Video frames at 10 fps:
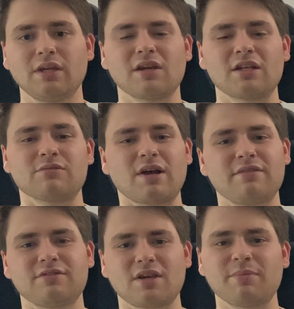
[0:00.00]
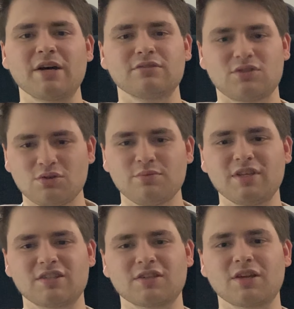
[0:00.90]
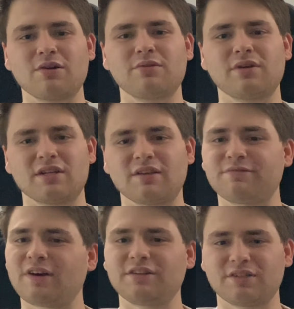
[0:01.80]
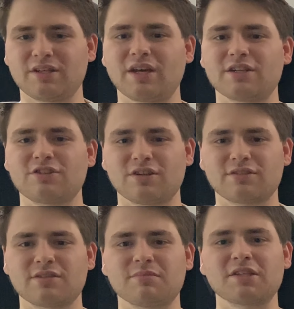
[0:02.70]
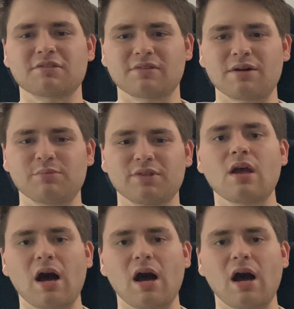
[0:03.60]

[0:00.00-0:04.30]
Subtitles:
It arrived about 2 weeks ago, and I finally got a chance to mess around with it.